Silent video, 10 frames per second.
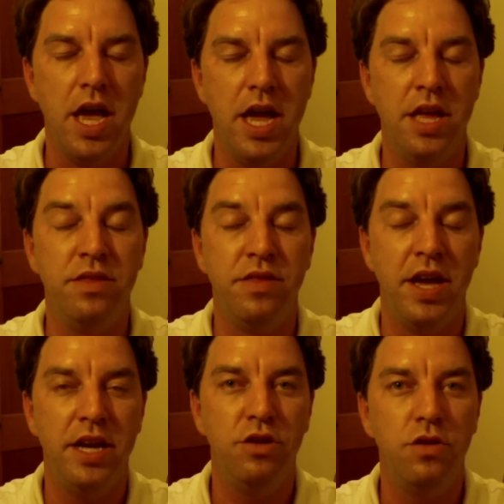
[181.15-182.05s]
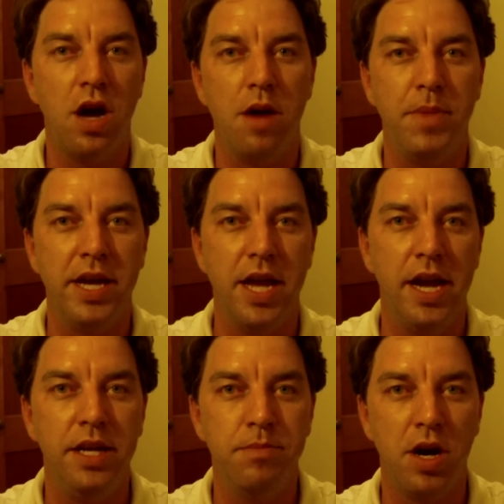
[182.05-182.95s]
and they do not make
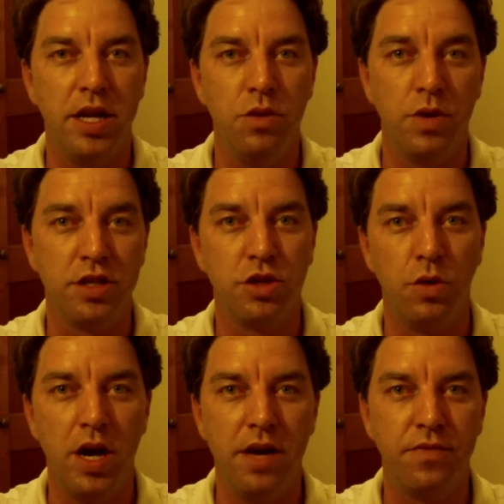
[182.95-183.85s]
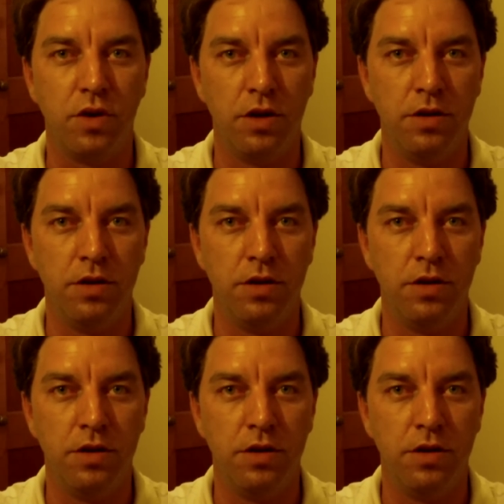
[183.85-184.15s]
any money whatsoever.